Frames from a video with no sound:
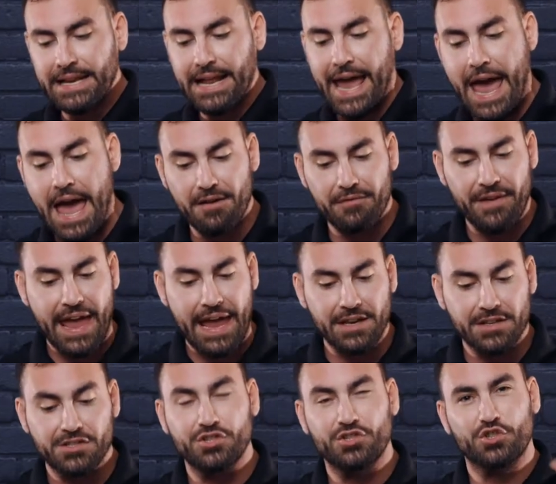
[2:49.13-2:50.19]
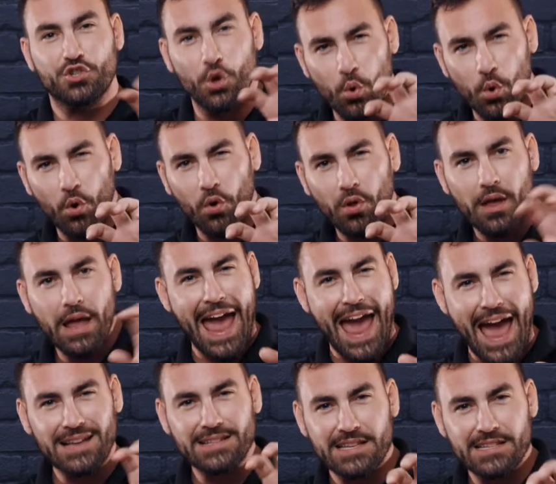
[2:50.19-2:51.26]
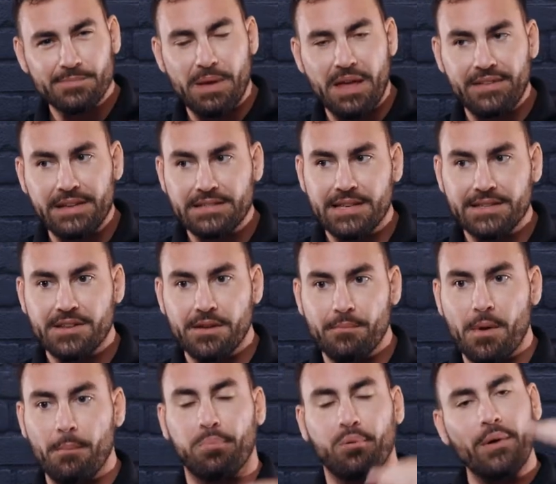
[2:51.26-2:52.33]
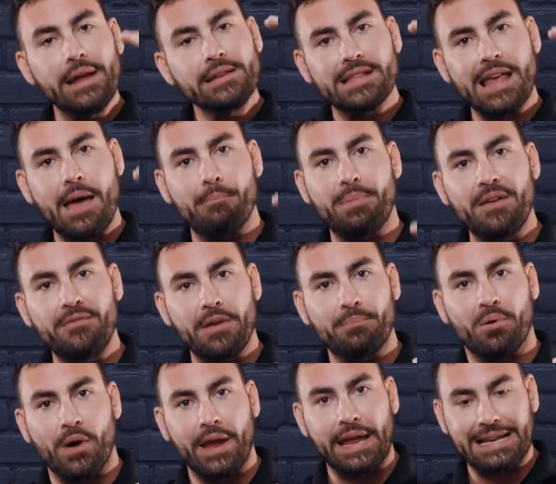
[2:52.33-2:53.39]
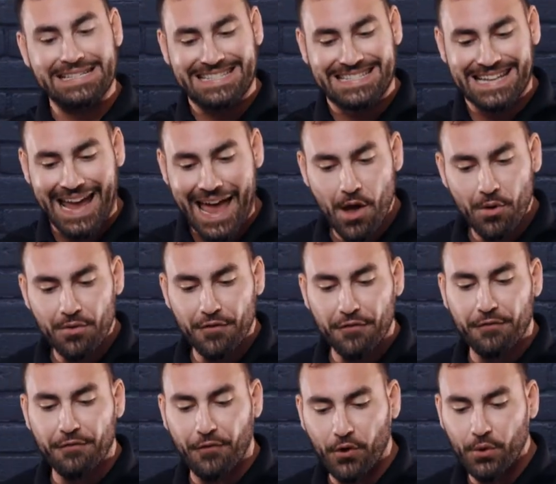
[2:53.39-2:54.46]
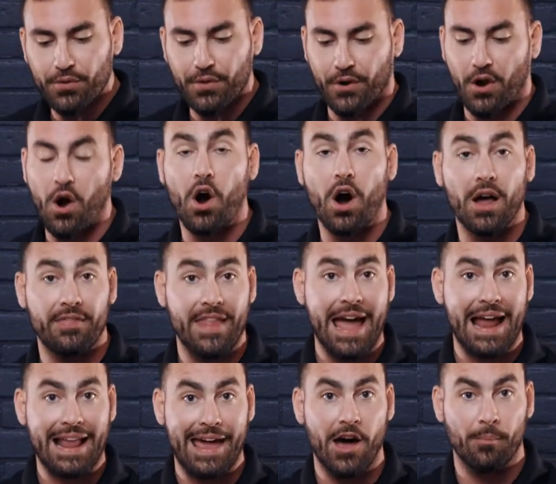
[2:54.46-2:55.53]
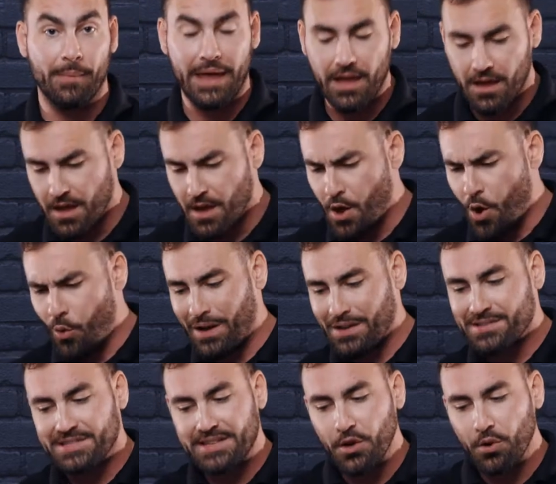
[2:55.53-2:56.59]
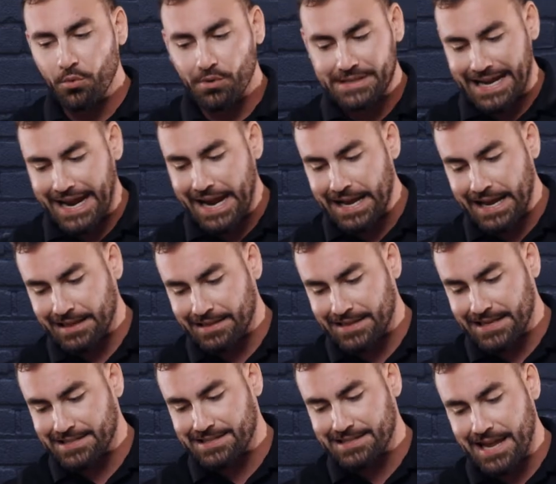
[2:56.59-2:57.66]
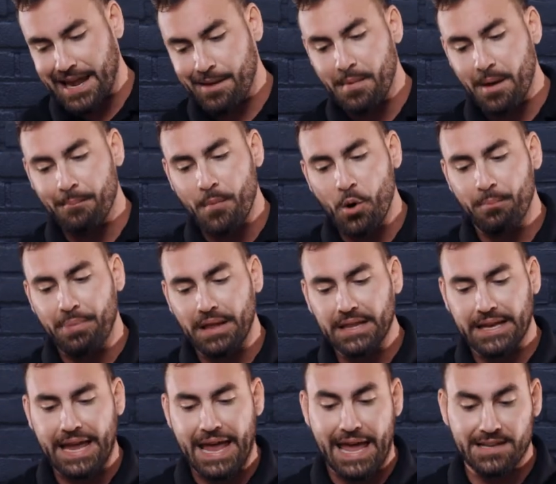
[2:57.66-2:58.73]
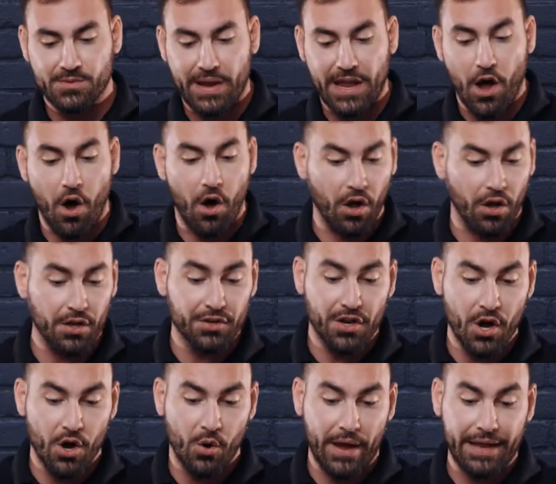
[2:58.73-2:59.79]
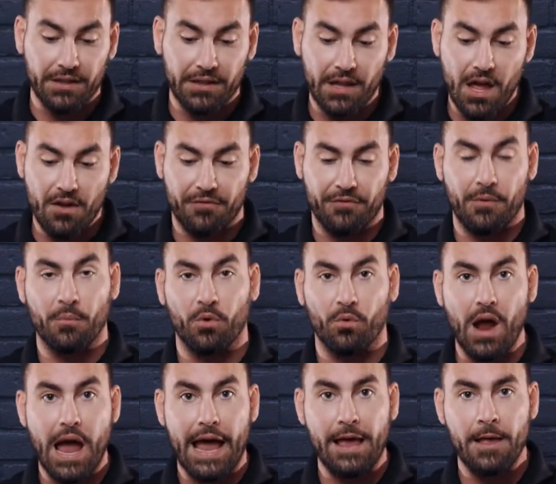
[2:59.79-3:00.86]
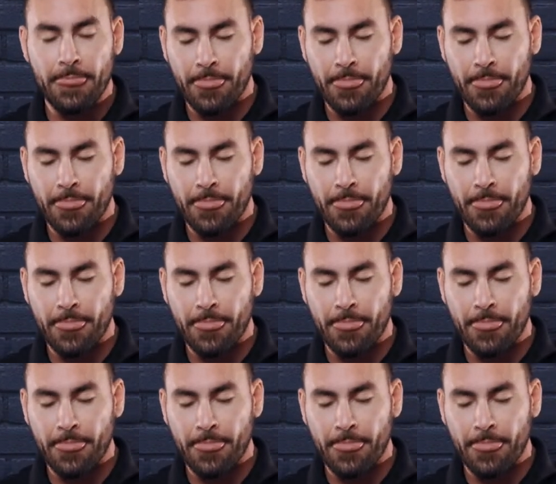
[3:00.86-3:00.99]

to have a dual axis pivot system brings that pivot point down further on that helmet while still retaining the same mobility as we all know and love from Arai.